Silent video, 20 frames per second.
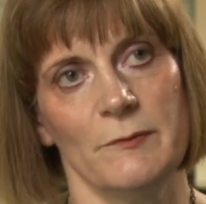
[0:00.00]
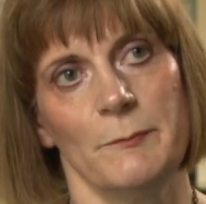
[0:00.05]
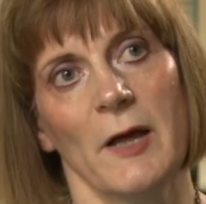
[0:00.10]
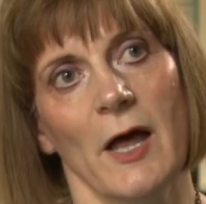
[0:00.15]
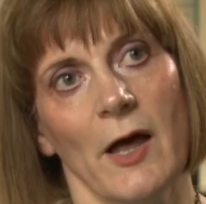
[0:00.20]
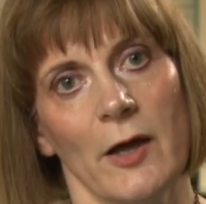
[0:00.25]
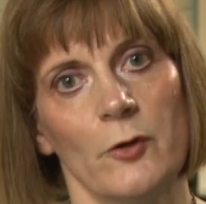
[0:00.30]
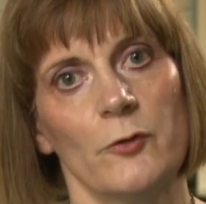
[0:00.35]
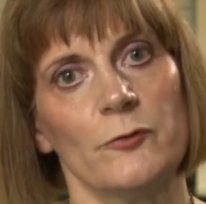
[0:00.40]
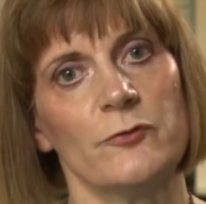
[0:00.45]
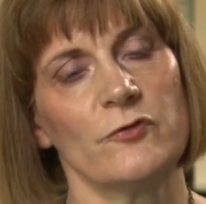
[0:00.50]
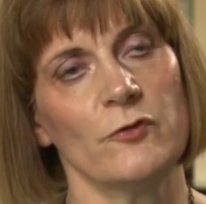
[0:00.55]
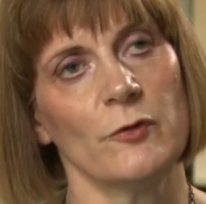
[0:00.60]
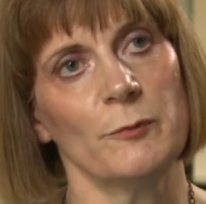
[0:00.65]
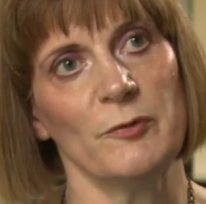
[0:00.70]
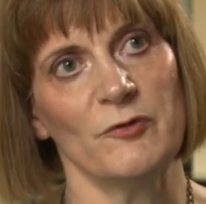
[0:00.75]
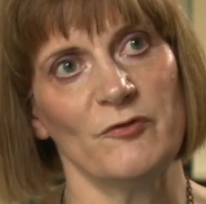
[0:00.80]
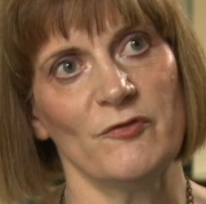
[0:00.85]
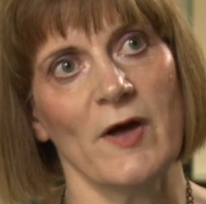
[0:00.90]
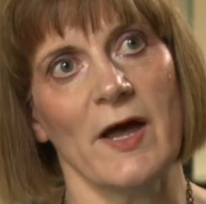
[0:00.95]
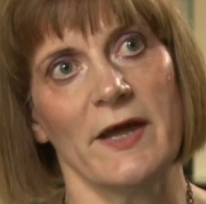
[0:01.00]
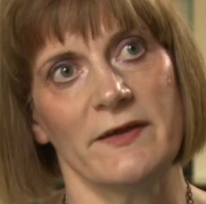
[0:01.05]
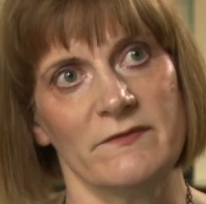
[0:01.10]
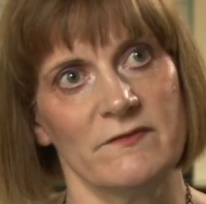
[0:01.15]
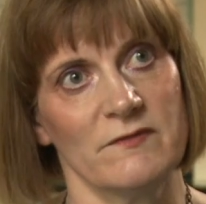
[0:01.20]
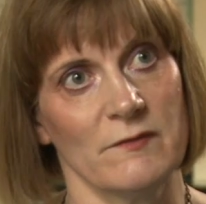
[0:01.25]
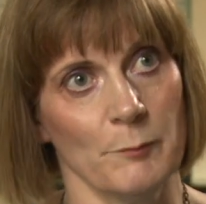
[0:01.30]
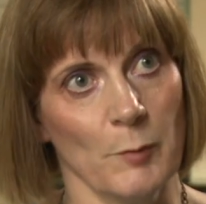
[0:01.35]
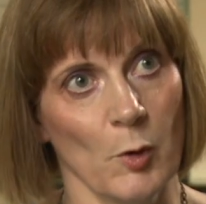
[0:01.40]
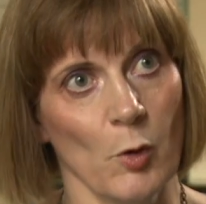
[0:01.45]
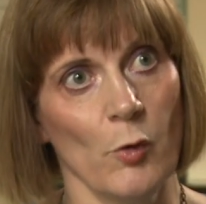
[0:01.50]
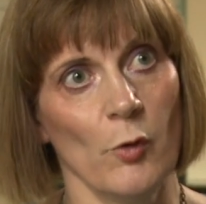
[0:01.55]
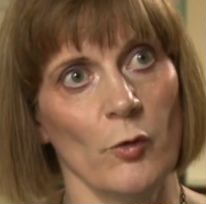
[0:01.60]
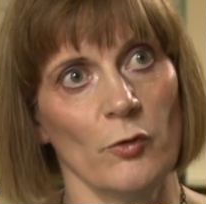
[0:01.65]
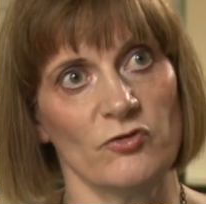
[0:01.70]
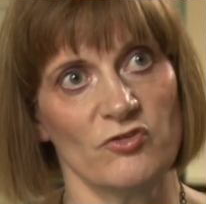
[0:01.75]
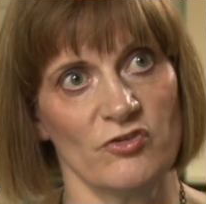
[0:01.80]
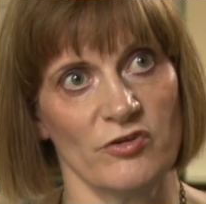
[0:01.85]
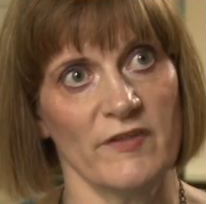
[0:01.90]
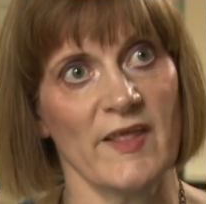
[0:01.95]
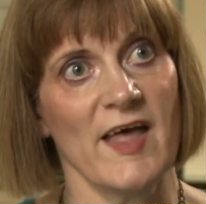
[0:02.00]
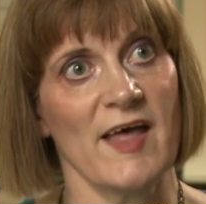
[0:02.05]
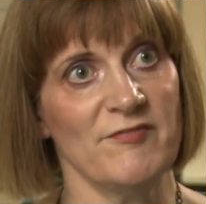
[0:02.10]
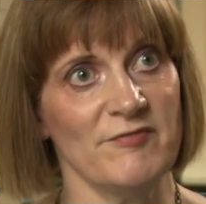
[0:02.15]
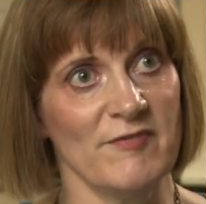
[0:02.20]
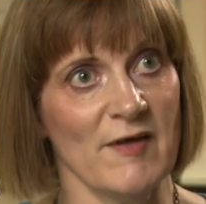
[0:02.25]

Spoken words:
but I also provide support to their